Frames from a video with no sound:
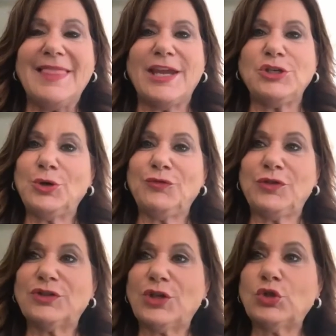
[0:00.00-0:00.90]
They do it for
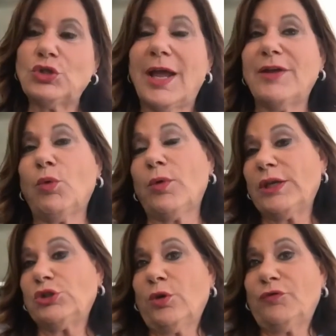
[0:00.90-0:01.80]
the social life or
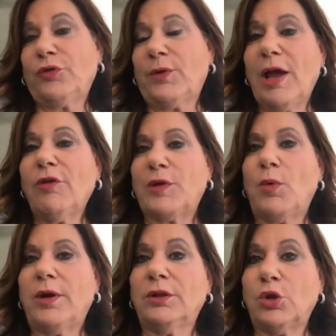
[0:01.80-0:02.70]
they do it for their health. They
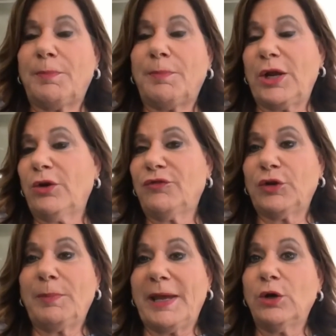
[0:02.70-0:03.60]
want to look better,
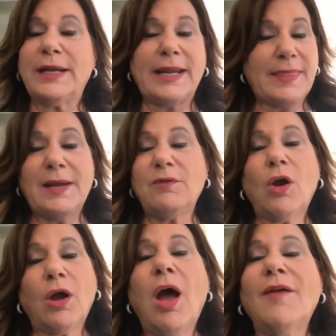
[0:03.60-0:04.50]
feel better. And then
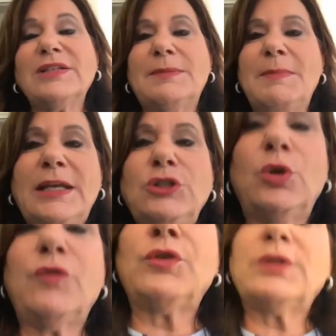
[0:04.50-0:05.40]
obviously many do
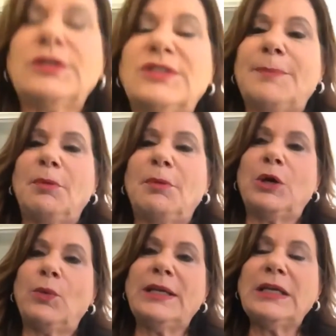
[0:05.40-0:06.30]
it for a
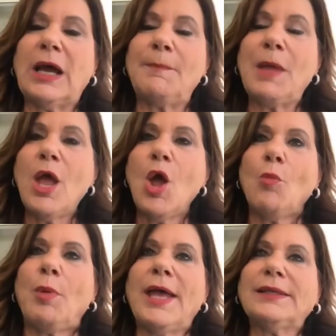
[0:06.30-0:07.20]
supplemental income.
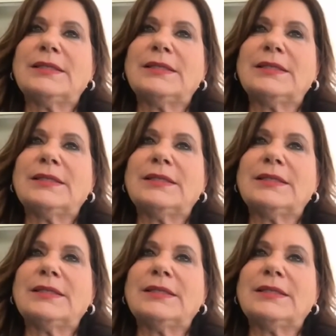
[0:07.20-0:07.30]
But